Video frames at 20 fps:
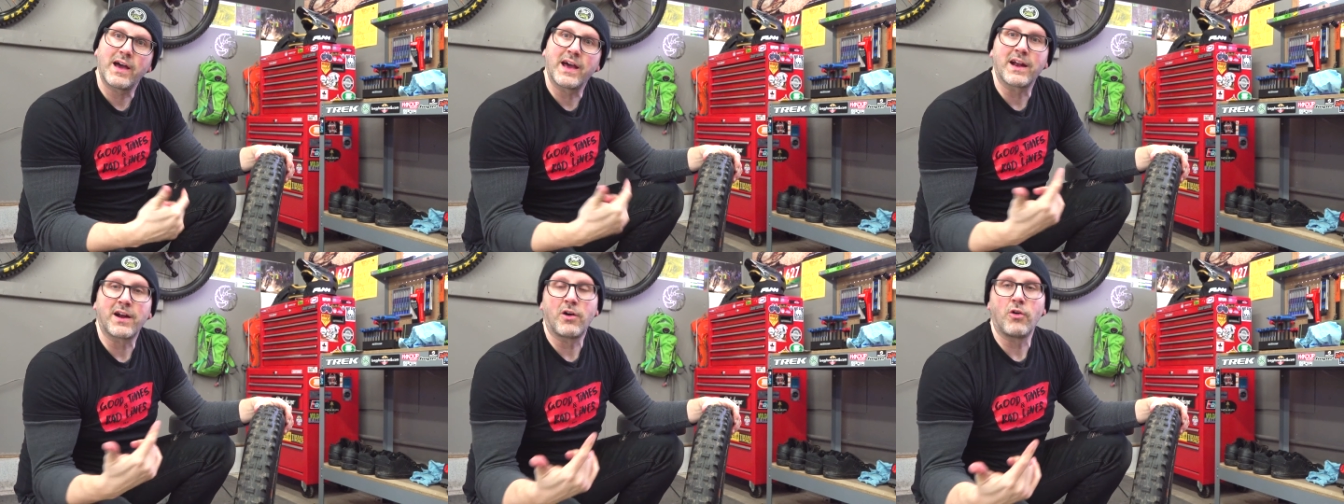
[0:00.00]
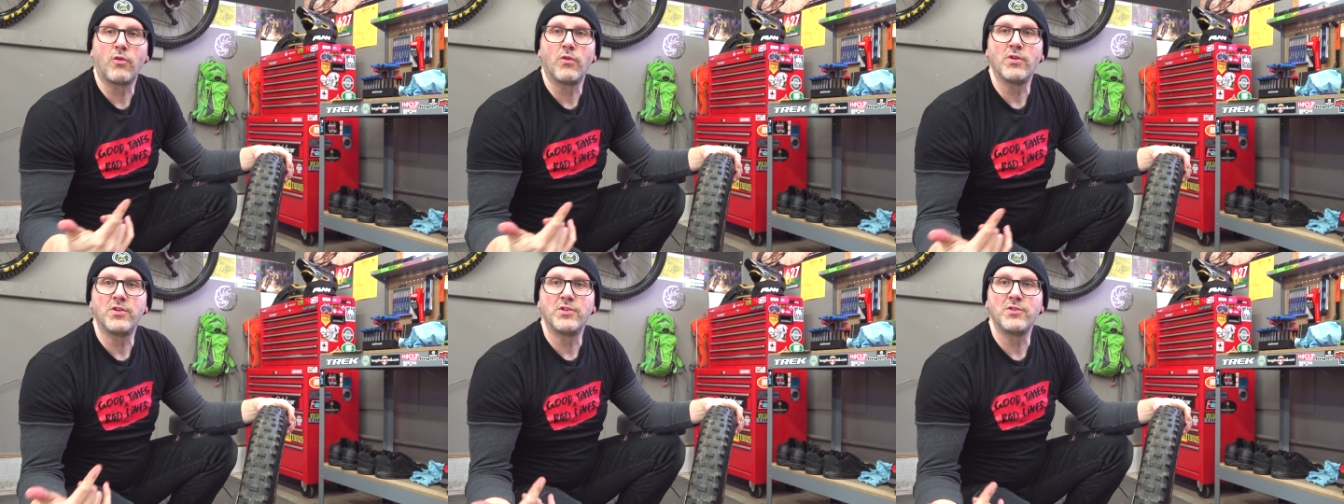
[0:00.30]
I got to
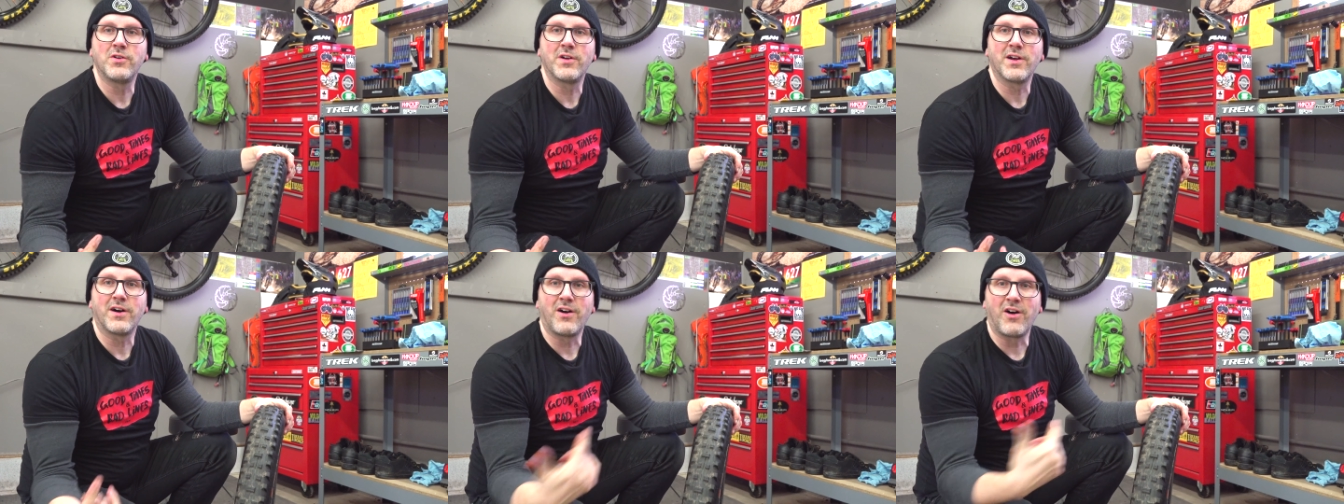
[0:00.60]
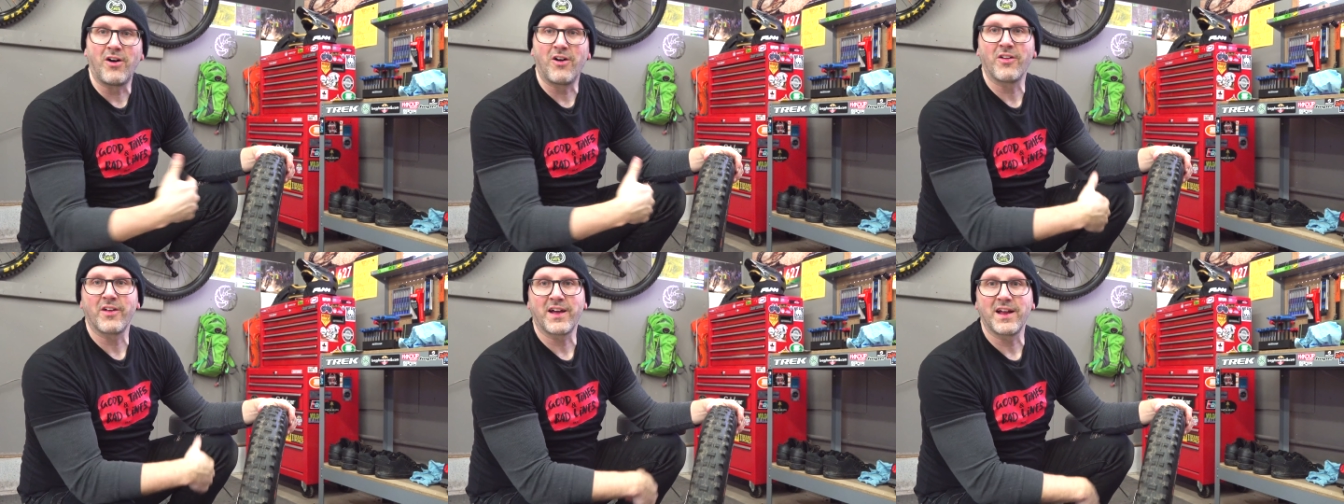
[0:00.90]
go and do it
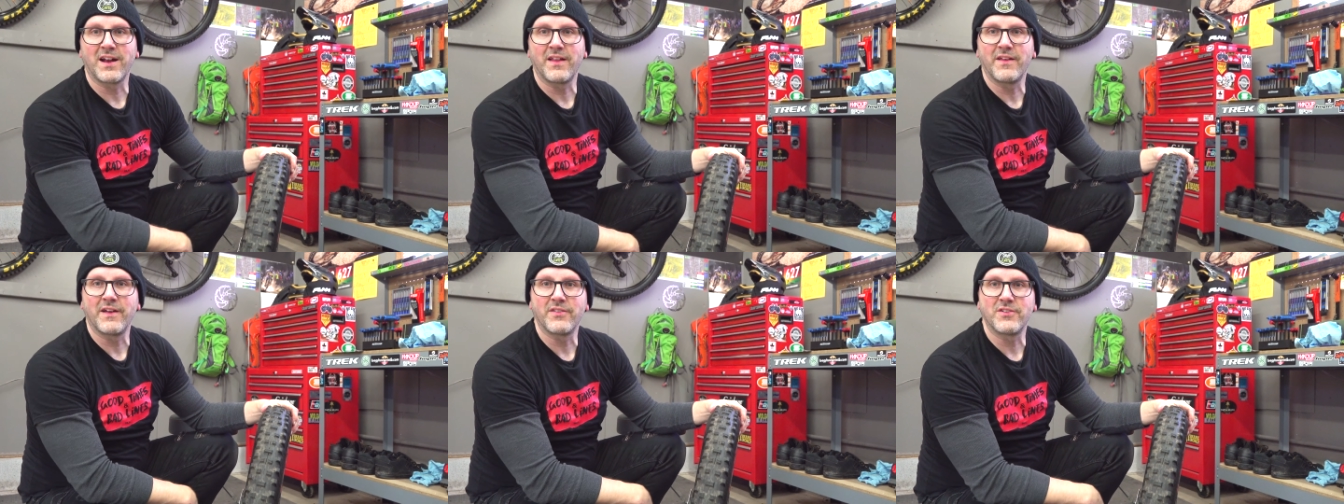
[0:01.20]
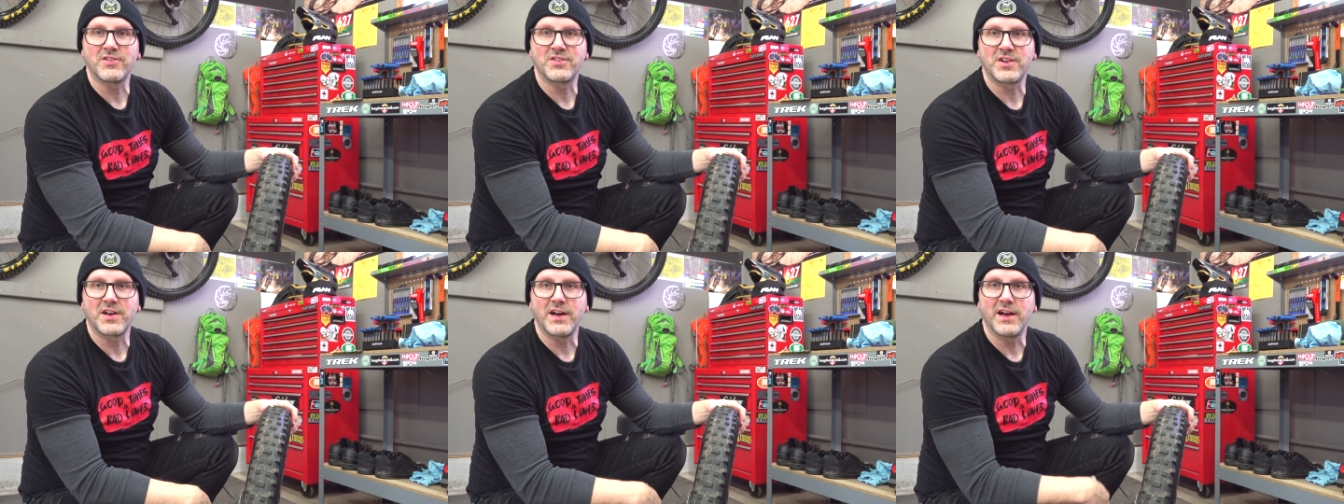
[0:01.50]
all again on the
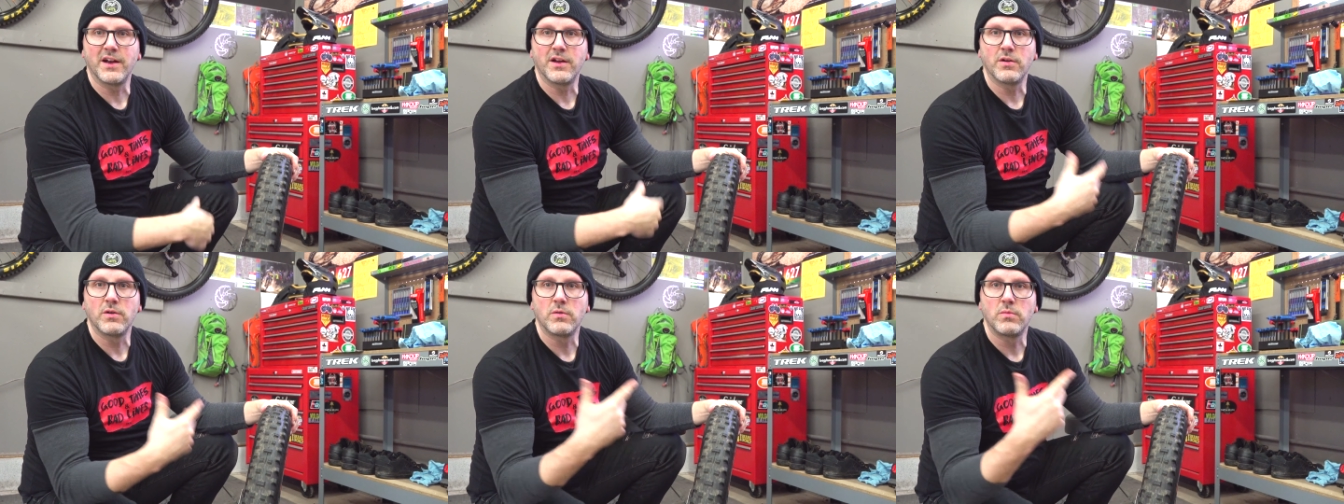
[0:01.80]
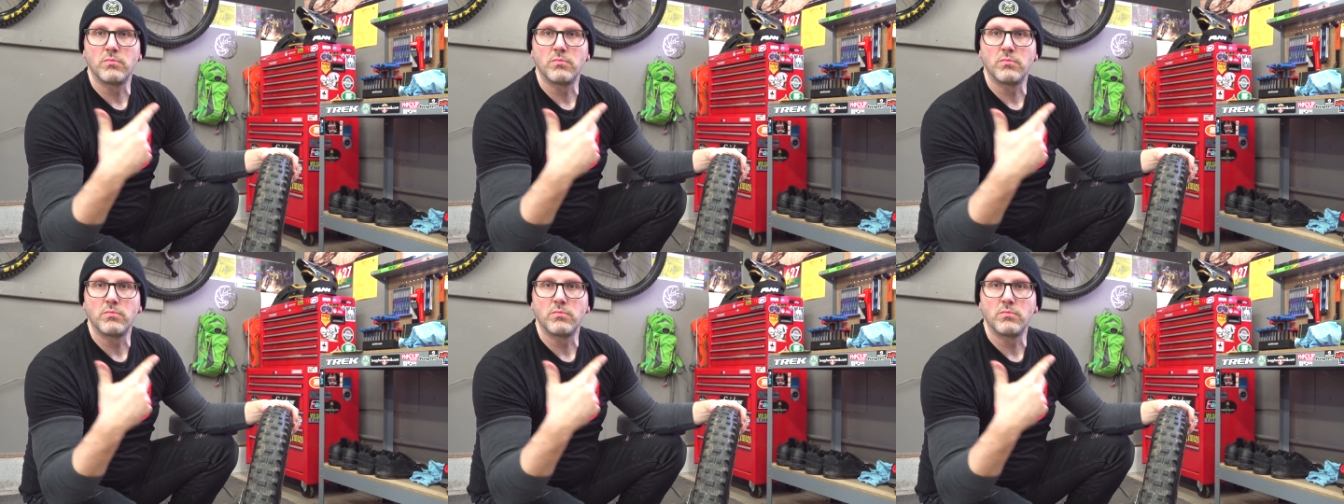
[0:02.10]
other side